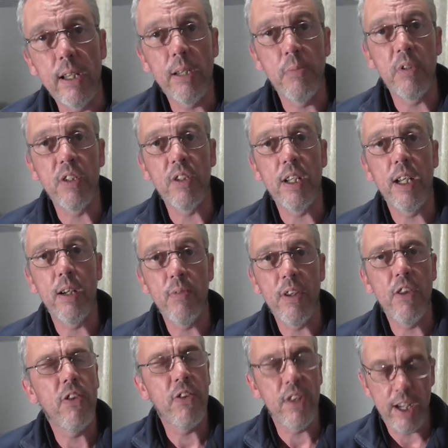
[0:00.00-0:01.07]
name to start
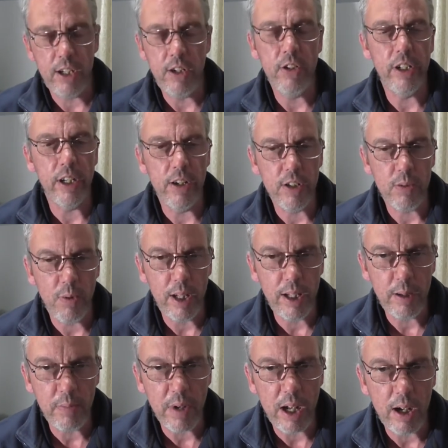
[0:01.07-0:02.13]
with. Thank you, Jones
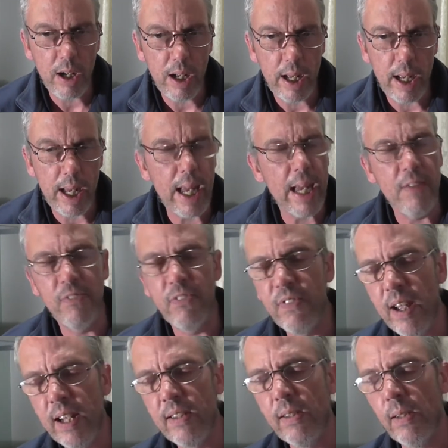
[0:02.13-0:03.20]
William. I, in
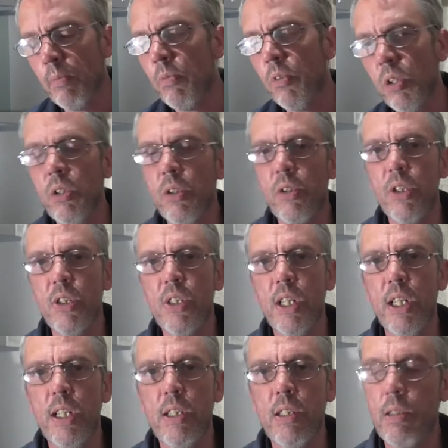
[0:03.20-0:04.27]
fact, am not
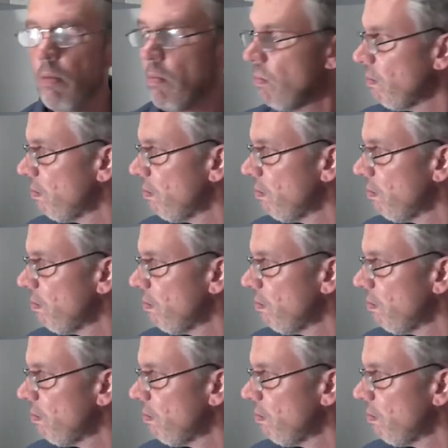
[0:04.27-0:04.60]
deceased.